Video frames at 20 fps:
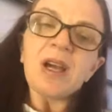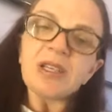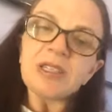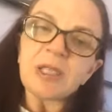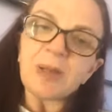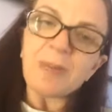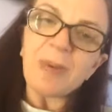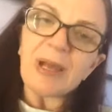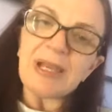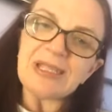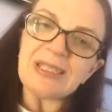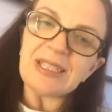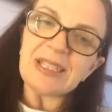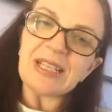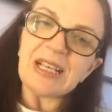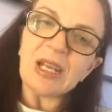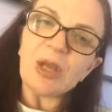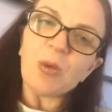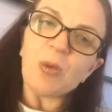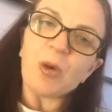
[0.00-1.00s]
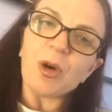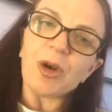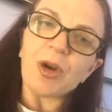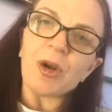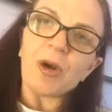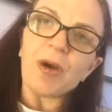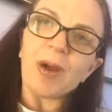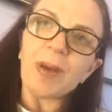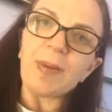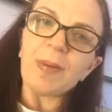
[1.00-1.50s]
So basically, what
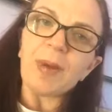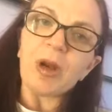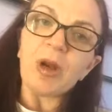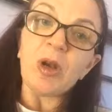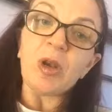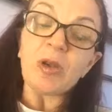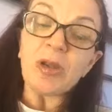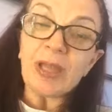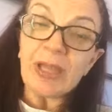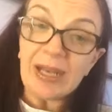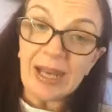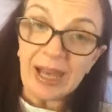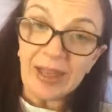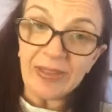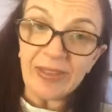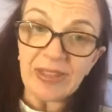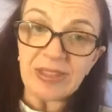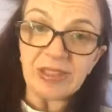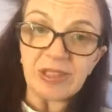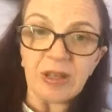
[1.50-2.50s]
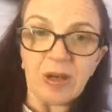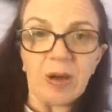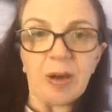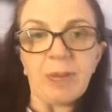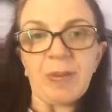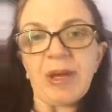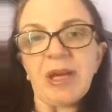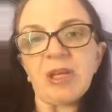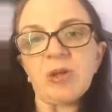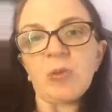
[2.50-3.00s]
I'm looking at this
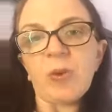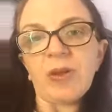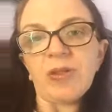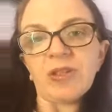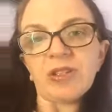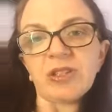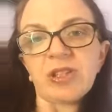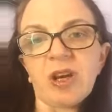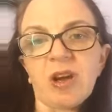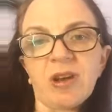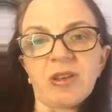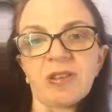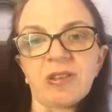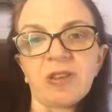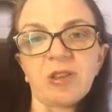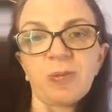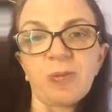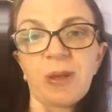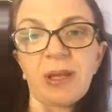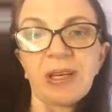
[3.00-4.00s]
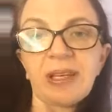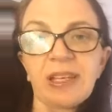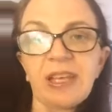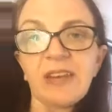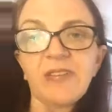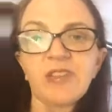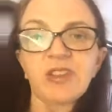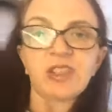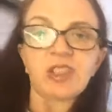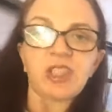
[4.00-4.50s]
time is when the task has been
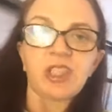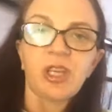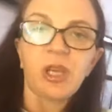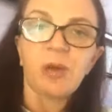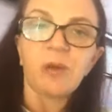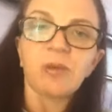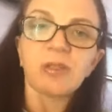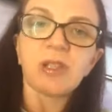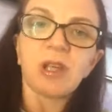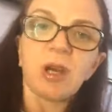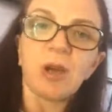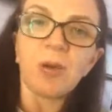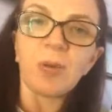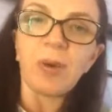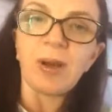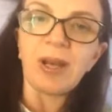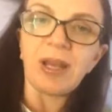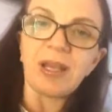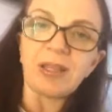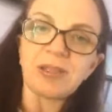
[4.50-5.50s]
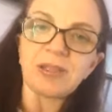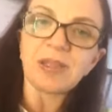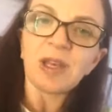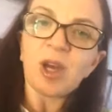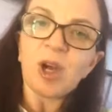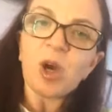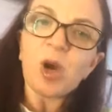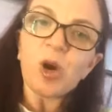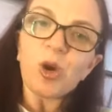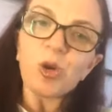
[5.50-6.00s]
given to you, so when it's
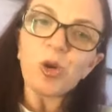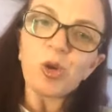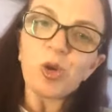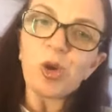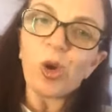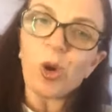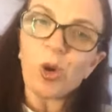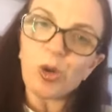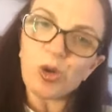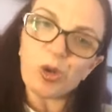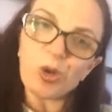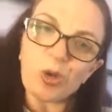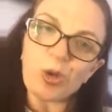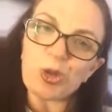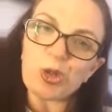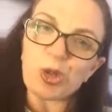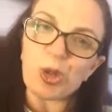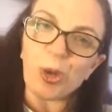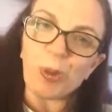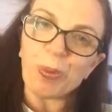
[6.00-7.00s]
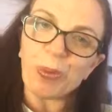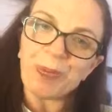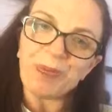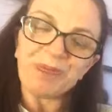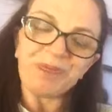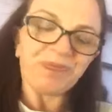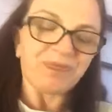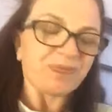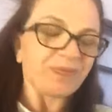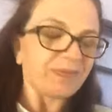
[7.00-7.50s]
not your job.
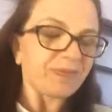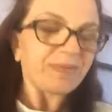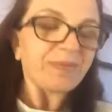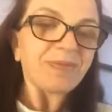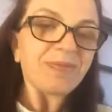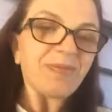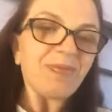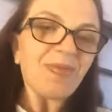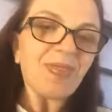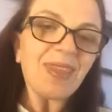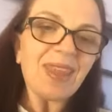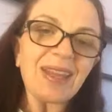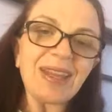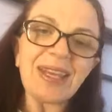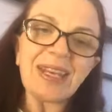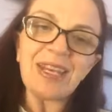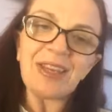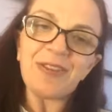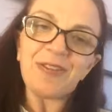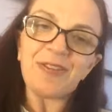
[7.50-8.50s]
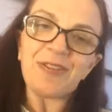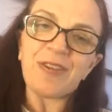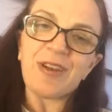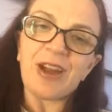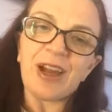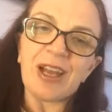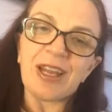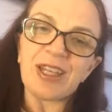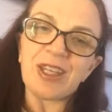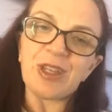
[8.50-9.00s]
And if
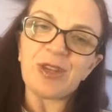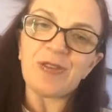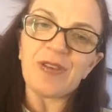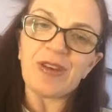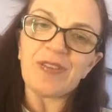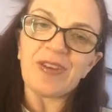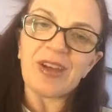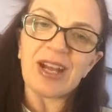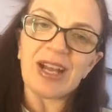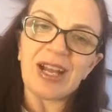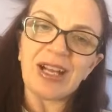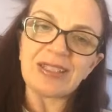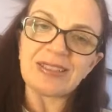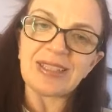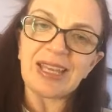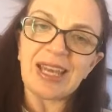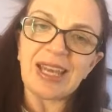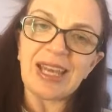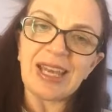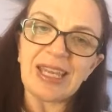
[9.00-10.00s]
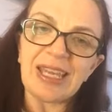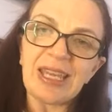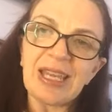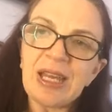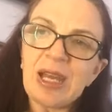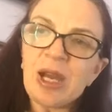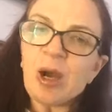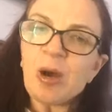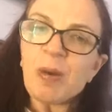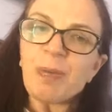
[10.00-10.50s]
uh, you've ever had a
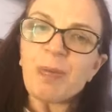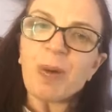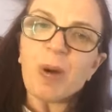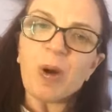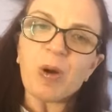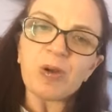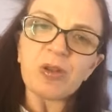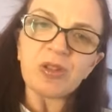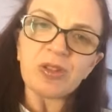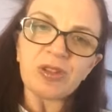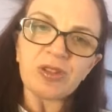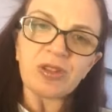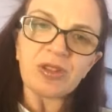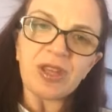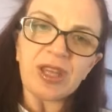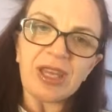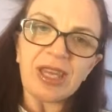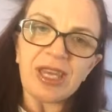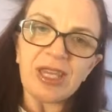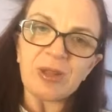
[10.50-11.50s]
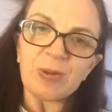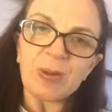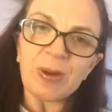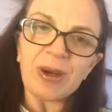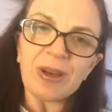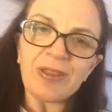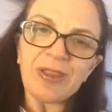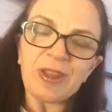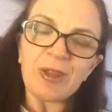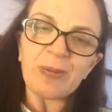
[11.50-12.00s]
boss that is
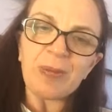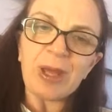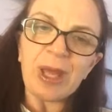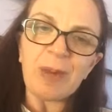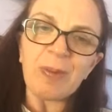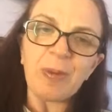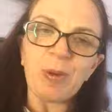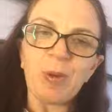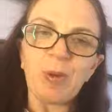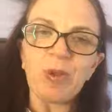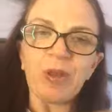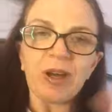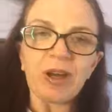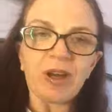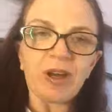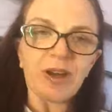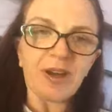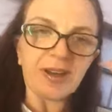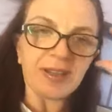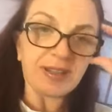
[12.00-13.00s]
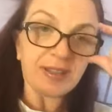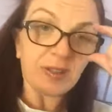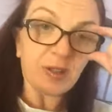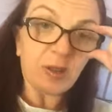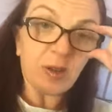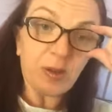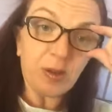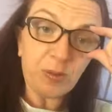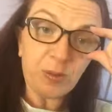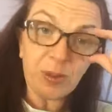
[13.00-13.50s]
one of these people that kind of says,
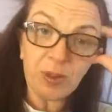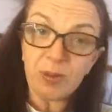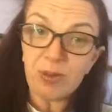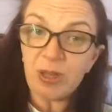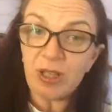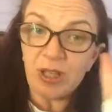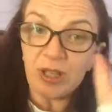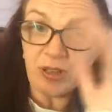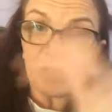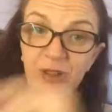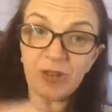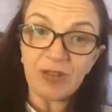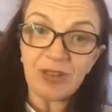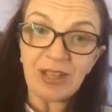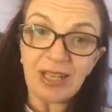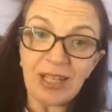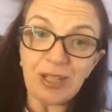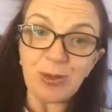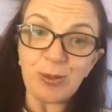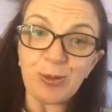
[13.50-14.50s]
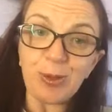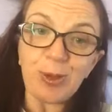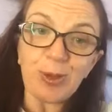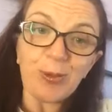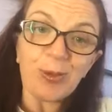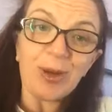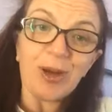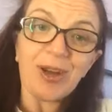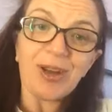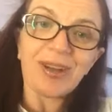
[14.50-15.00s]
oh, well, you know, you've cleared all your
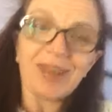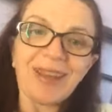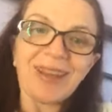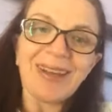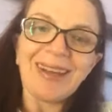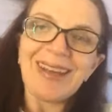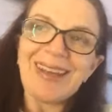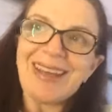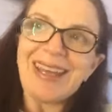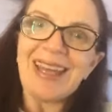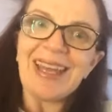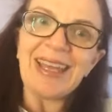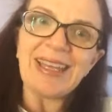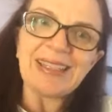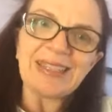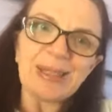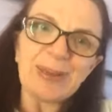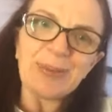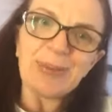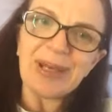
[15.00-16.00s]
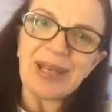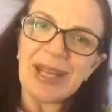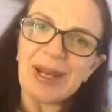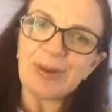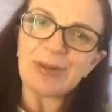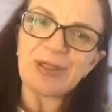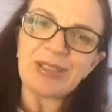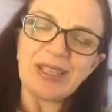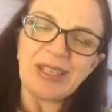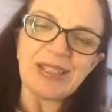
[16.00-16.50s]
work, here's somebody
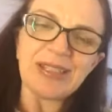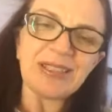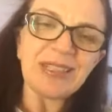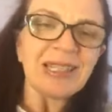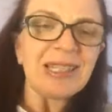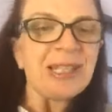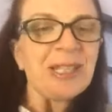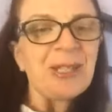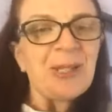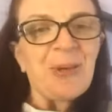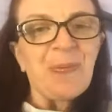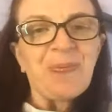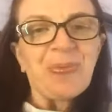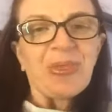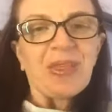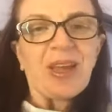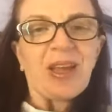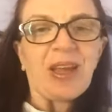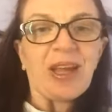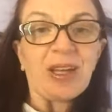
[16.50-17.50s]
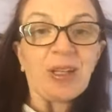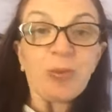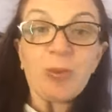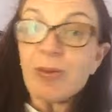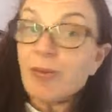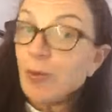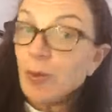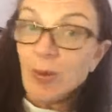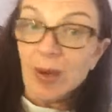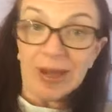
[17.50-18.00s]
else's. And
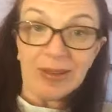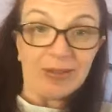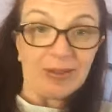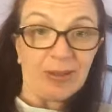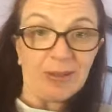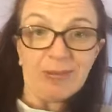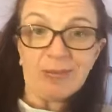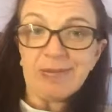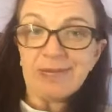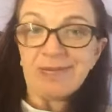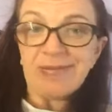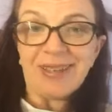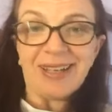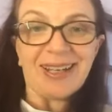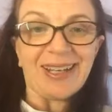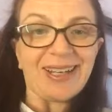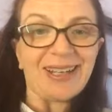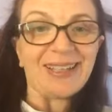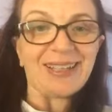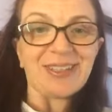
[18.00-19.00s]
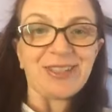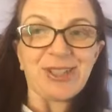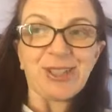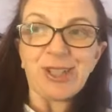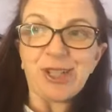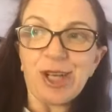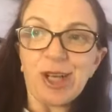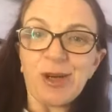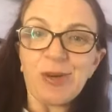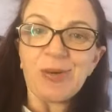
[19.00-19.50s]
we've all had them, and you
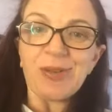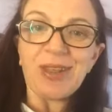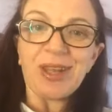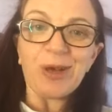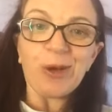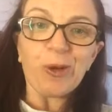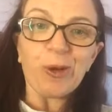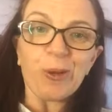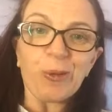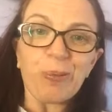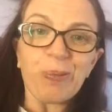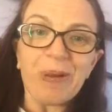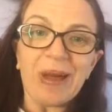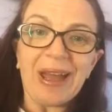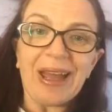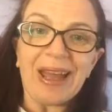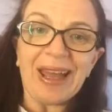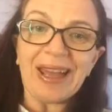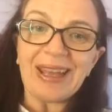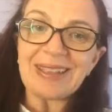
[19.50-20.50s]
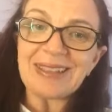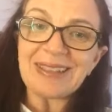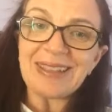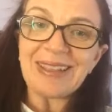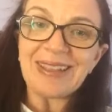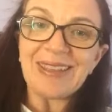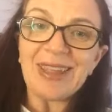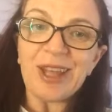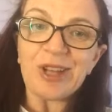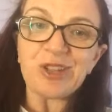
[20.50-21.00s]
know, they're not bad,
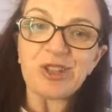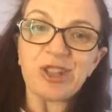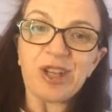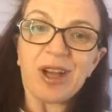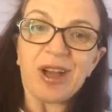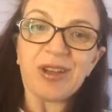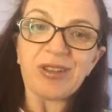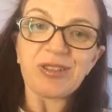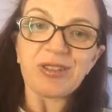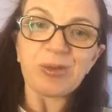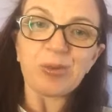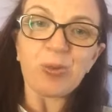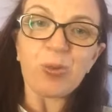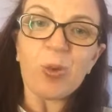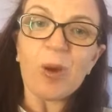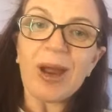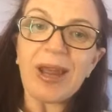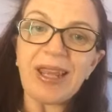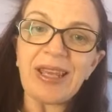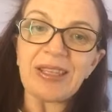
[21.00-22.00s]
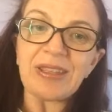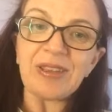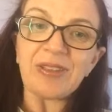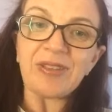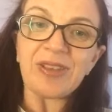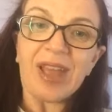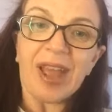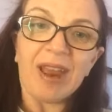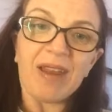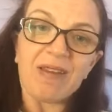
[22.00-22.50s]
they're just ways
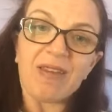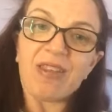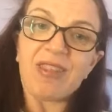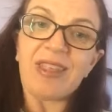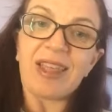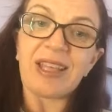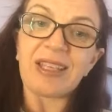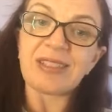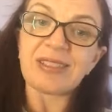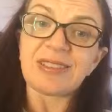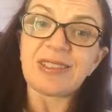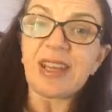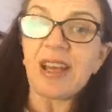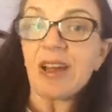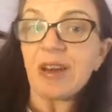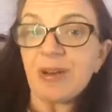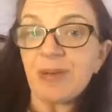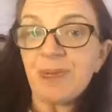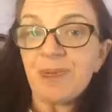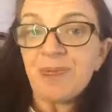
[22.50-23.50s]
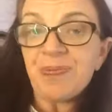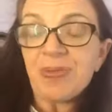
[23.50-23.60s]
of getting things done.